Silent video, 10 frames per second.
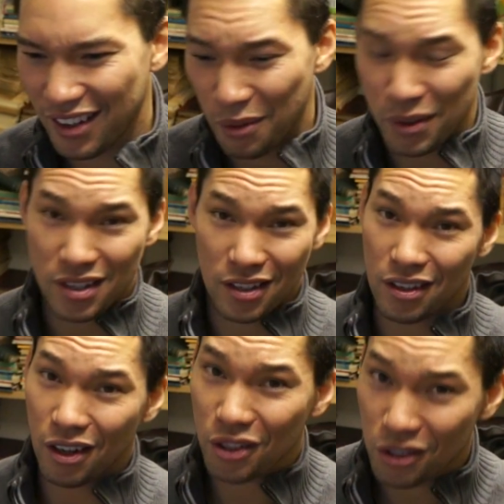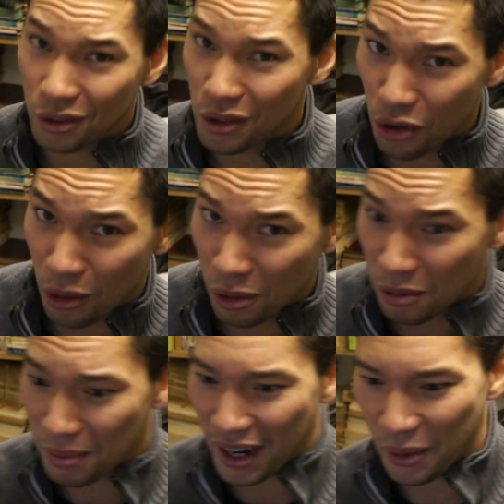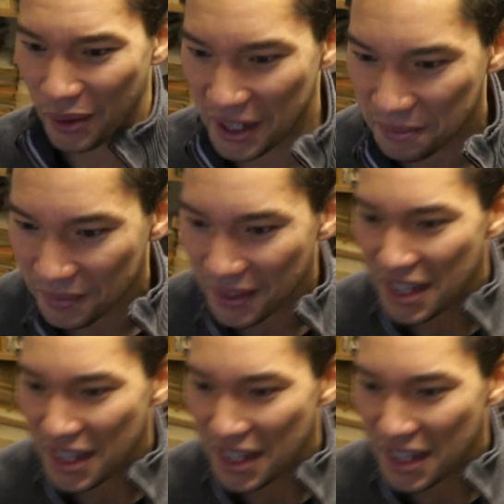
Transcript: Which is also normal, by the way.